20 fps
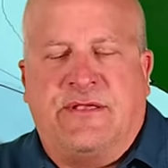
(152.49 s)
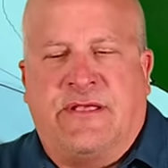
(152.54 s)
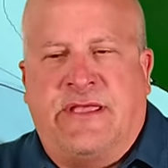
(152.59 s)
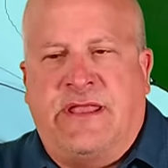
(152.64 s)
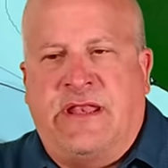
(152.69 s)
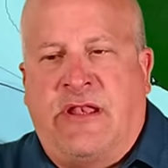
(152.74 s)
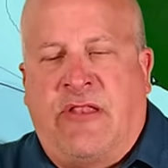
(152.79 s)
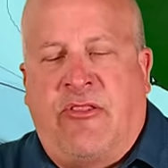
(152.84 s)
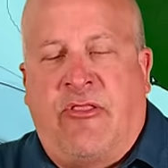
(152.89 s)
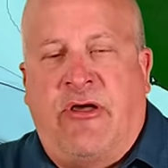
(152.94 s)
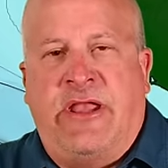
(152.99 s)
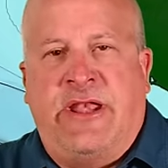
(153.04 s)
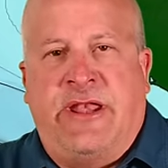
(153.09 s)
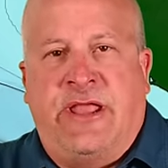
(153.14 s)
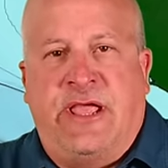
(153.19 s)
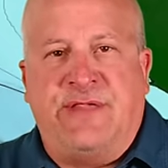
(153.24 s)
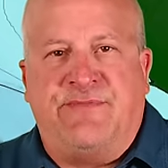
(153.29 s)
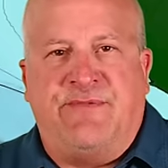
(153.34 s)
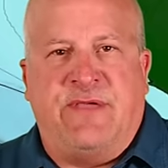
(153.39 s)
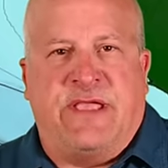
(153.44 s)
they're getting a lot of
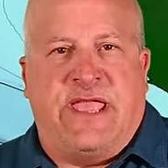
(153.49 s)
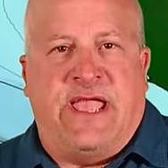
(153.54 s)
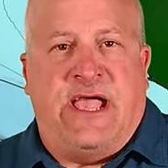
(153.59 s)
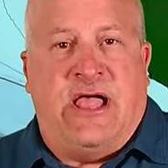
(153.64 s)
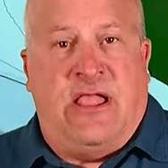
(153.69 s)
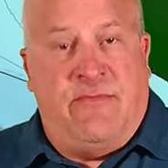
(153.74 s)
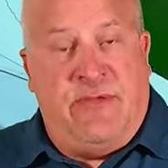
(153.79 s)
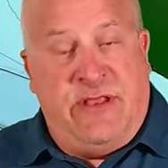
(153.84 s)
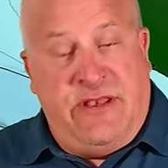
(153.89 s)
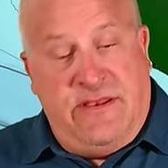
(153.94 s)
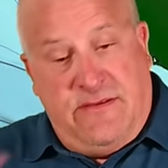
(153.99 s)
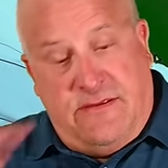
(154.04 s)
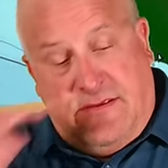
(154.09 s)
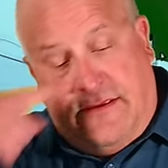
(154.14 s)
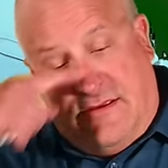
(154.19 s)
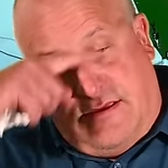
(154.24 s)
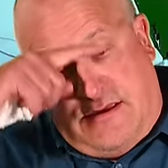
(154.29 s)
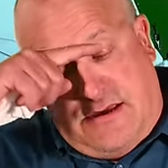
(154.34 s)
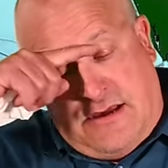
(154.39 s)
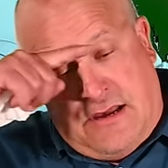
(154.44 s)
nice big halibut,
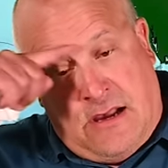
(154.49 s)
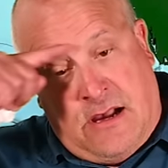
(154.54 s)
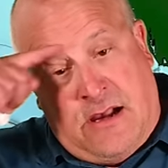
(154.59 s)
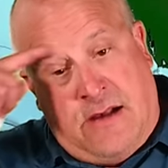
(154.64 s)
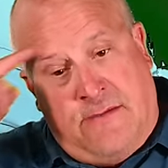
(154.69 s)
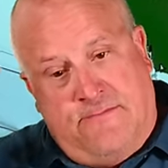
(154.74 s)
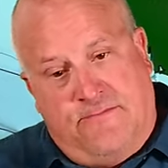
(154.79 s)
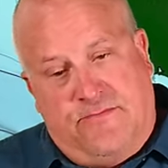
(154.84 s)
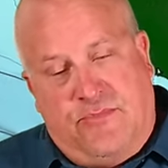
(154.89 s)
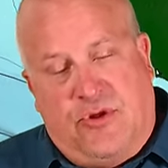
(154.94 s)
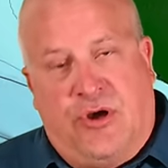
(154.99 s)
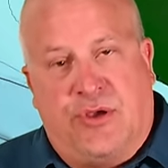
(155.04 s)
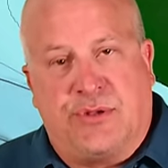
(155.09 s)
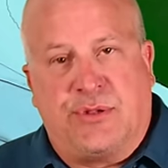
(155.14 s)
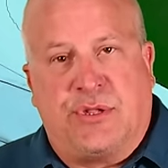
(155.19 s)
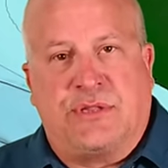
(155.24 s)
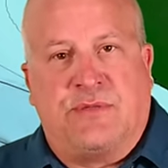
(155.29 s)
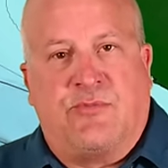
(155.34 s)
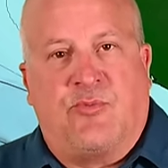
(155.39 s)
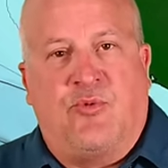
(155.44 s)

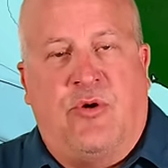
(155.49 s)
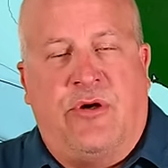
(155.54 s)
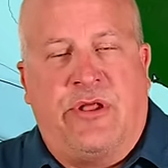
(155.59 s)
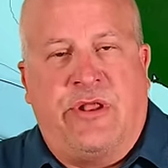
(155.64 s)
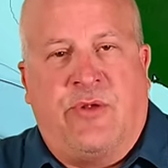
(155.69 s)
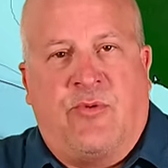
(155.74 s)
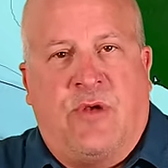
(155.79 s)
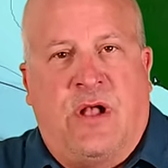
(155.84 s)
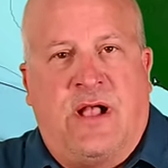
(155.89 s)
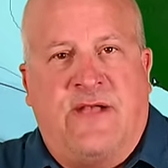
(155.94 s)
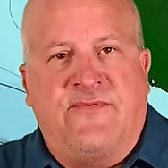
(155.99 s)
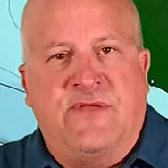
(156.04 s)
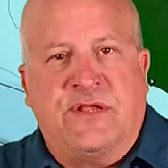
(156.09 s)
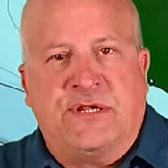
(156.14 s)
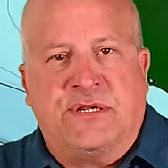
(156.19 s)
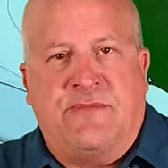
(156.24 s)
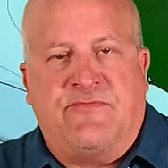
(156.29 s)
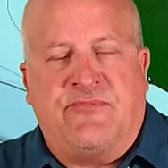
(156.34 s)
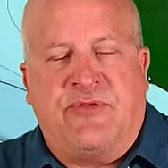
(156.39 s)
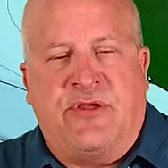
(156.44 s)
also some quality
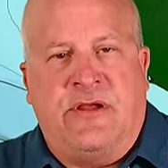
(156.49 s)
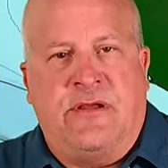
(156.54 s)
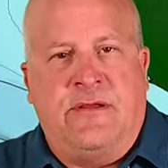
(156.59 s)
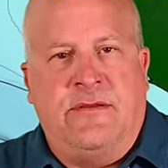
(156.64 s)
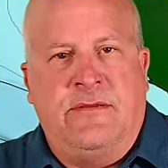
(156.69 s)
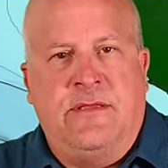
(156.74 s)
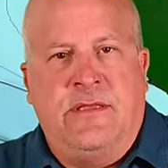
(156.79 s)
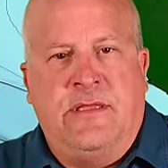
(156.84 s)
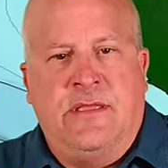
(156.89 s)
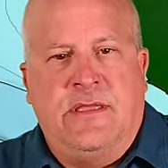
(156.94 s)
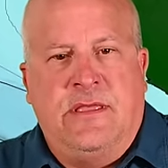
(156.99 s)
rockfish up there.